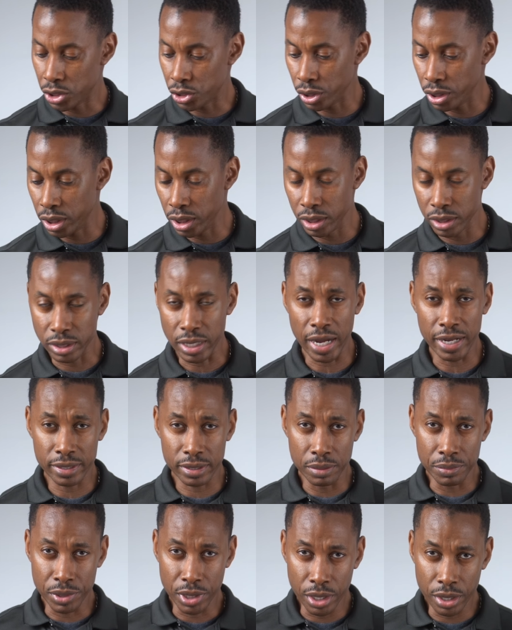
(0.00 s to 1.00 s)
each of these
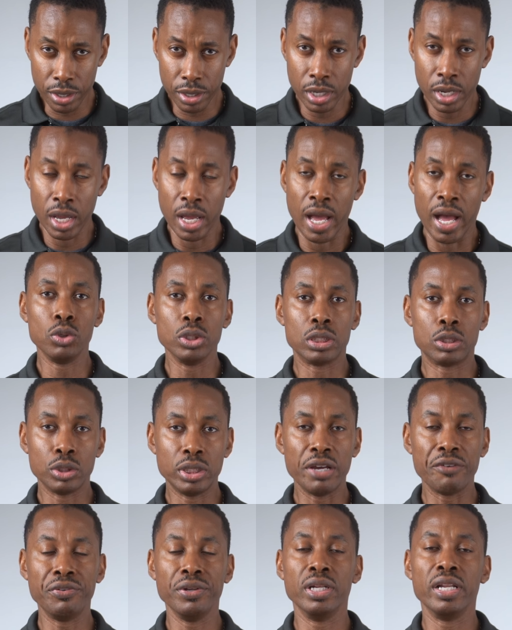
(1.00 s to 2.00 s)
items here. So it would
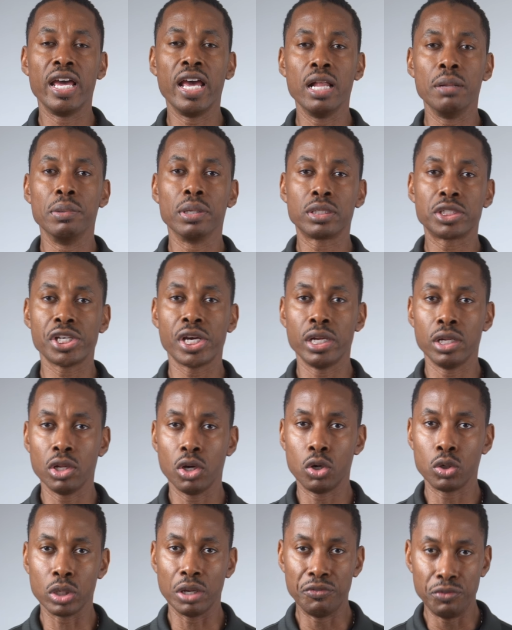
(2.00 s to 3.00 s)
definitely help the channel
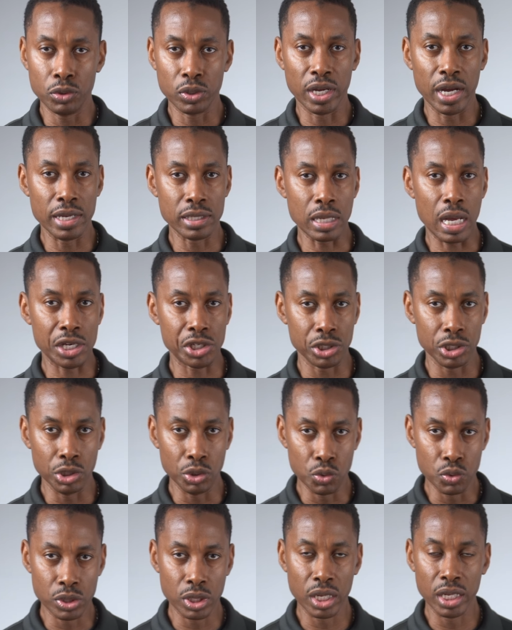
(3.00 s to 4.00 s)
out if you guys actually
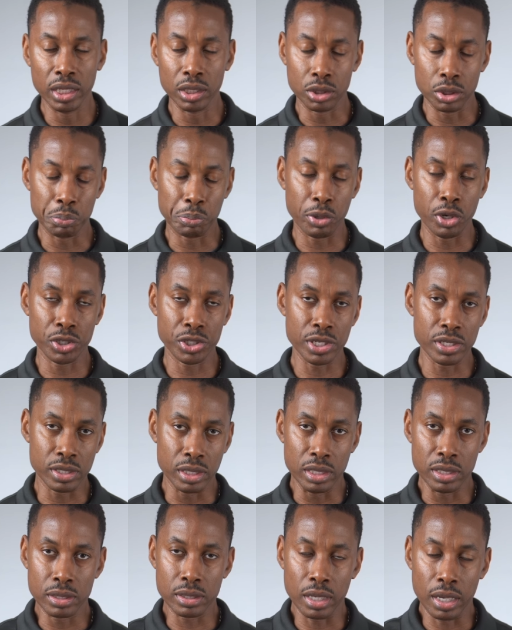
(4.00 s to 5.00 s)
use the link to purchase
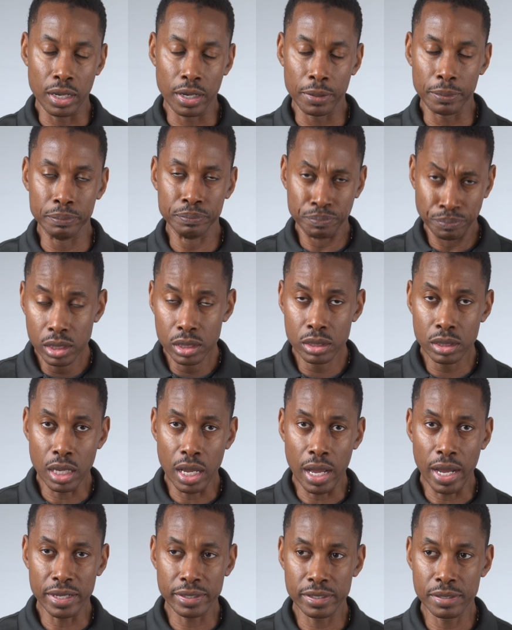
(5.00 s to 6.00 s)
these, um, these
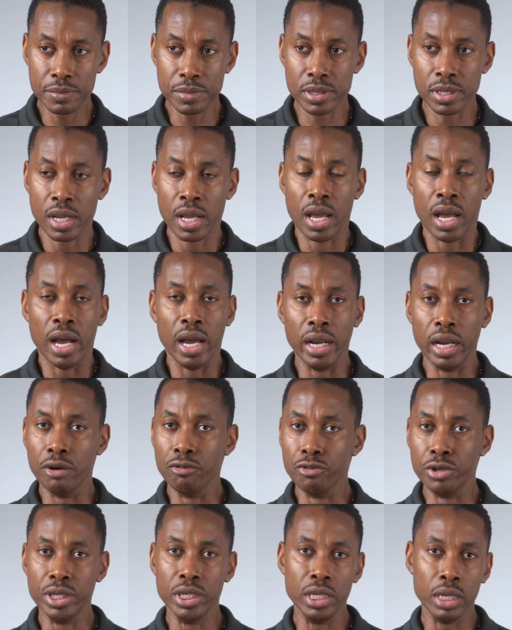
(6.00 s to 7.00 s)
items. And I
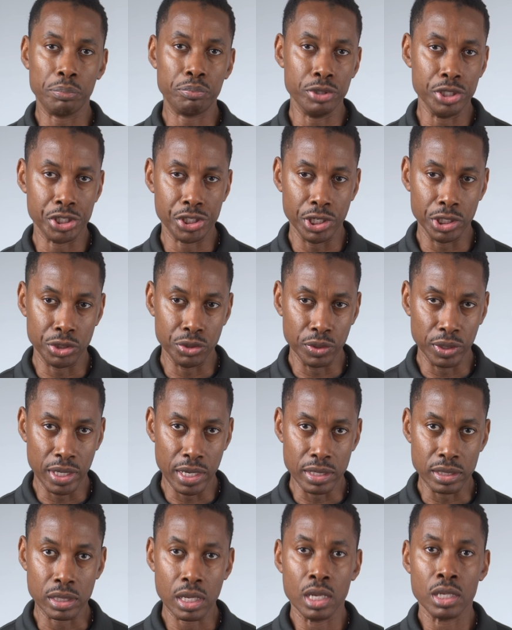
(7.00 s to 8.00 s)
really appreciate you
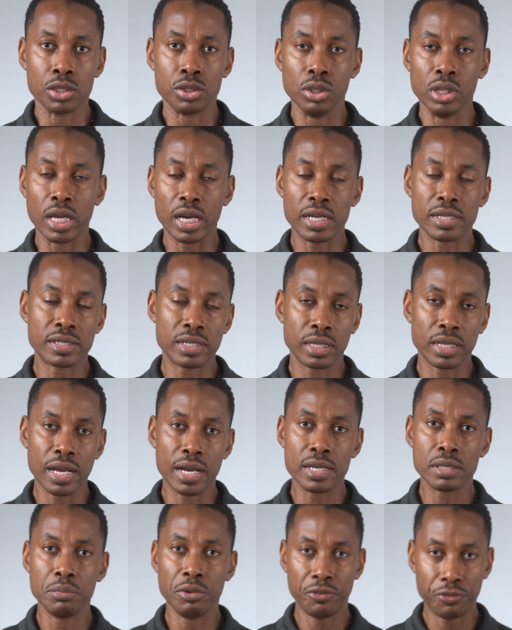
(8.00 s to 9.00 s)
guys. So like I said,
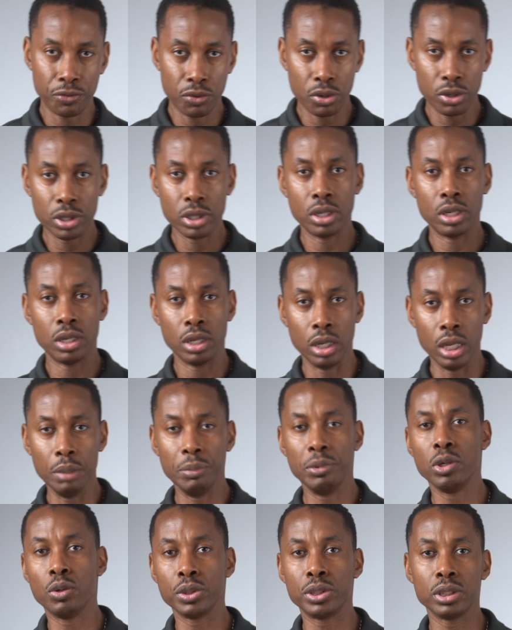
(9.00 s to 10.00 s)
guys, before, let
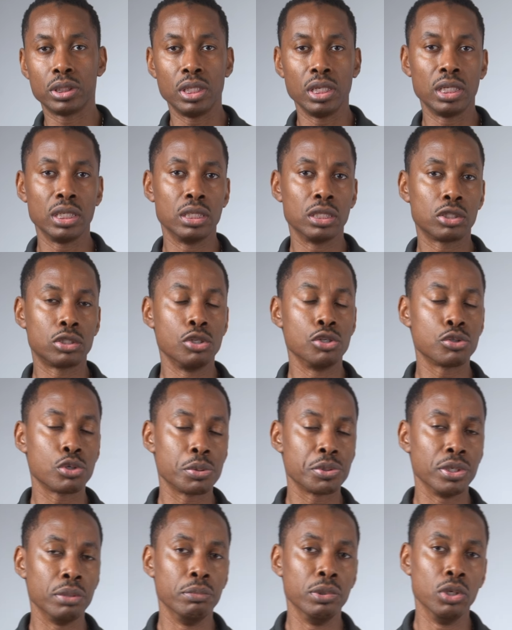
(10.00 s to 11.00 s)
me know what you think in the
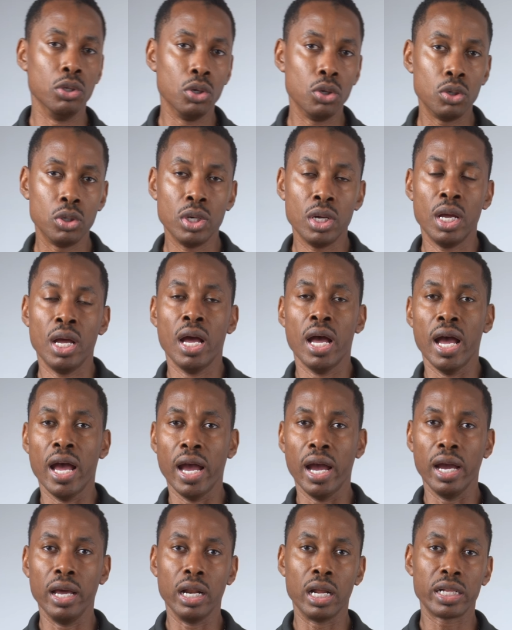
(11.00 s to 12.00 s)
description below.
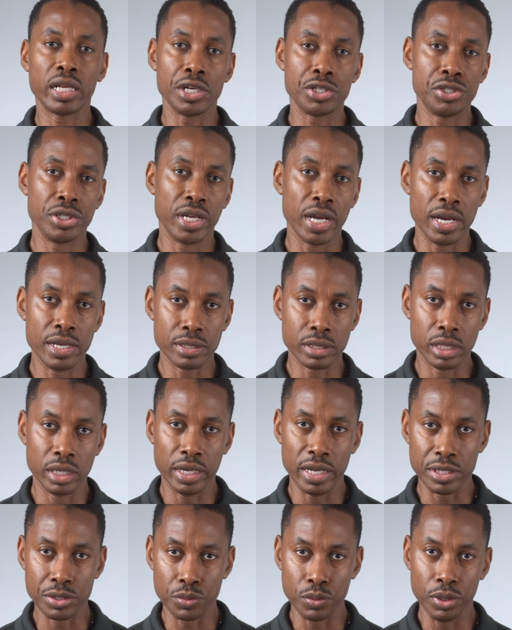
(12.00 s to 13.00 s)
And I'll catch you guys in the
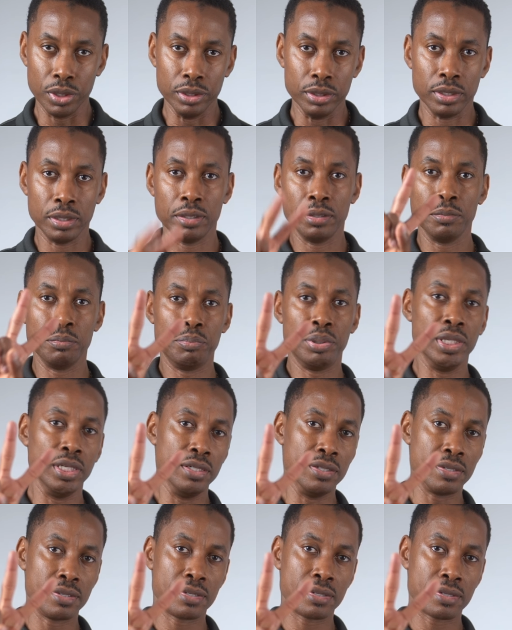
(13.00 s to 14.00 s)
next one.
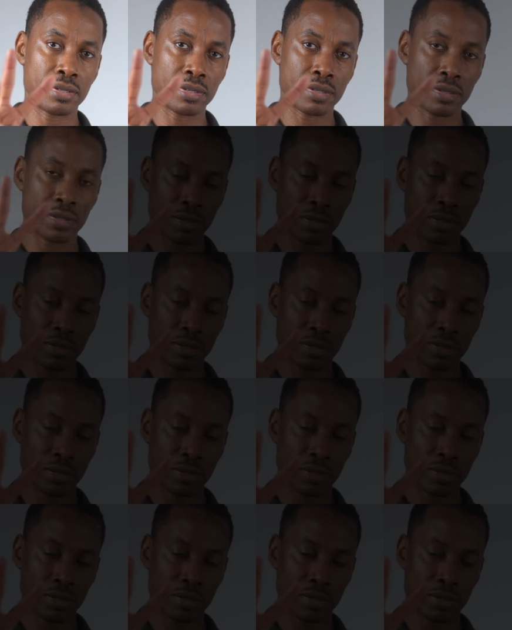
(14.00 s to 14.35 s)
Peace.